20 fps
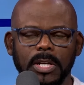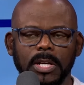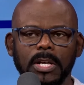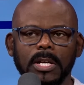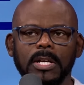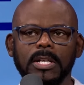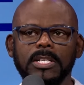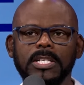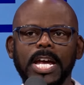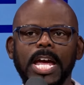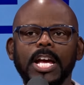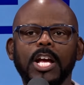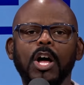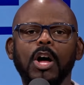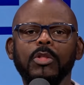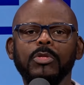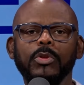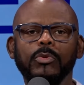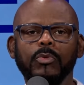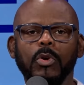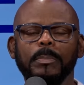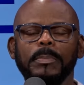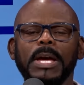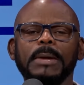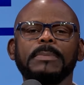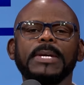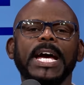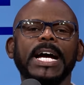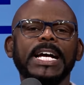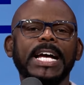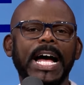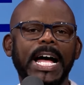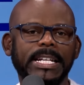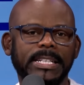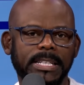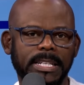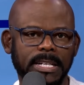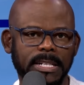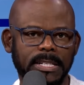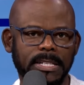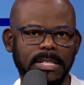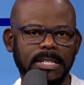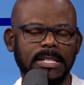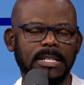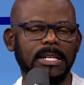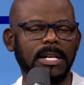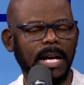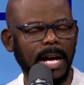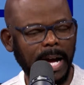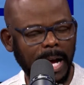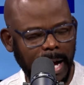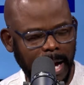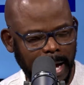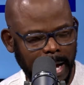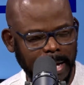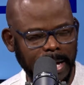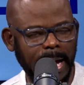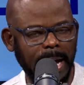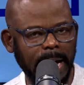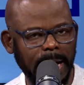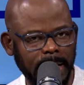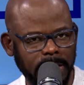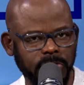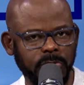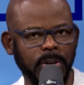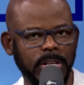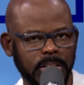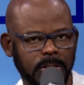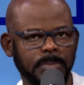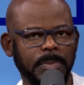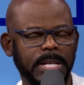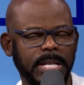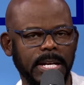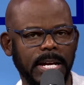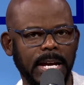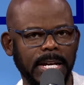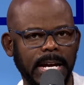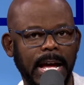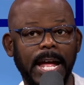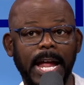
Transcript: Yeah. Take on the, baby, I got this. Mm-hmm. I, I, I trust me. I, I,